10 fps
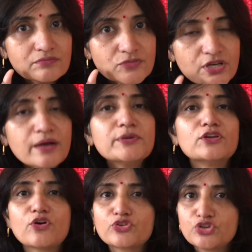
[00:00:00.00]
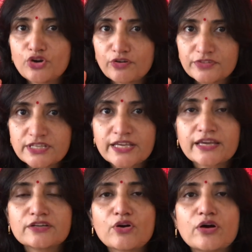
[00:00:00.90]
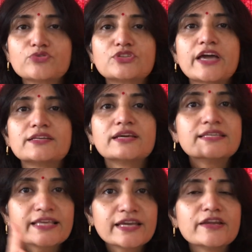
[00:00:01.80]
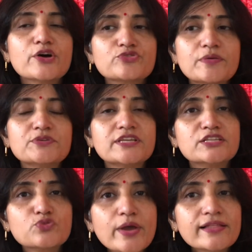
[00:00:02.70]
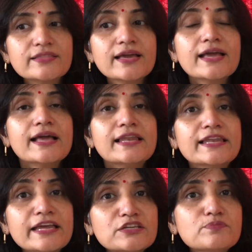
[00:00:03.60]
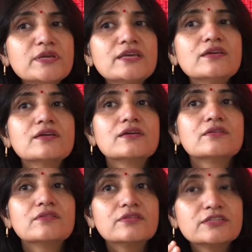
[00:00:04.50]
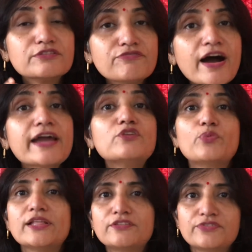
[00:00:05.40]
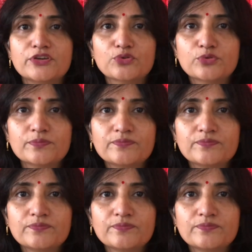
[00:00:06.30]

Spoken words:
terminology of the second house, that second house represents wealth, let me define wealth for you.